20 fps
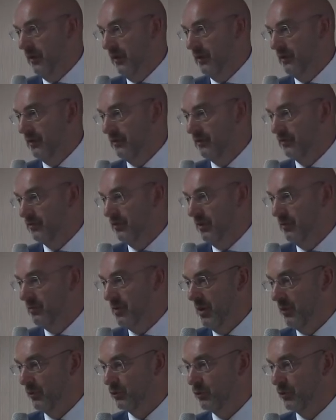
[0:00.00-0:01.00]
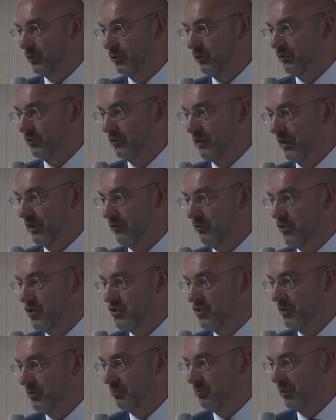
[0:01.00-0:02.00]
I see now sort of
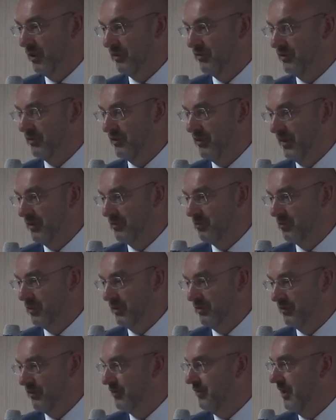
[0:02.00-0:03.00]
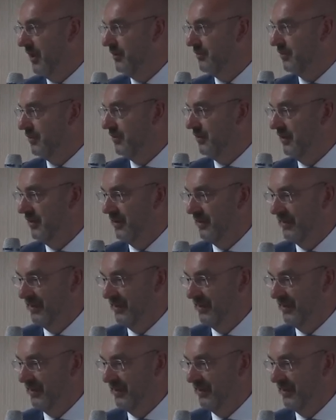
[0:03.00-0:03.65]
television presenter.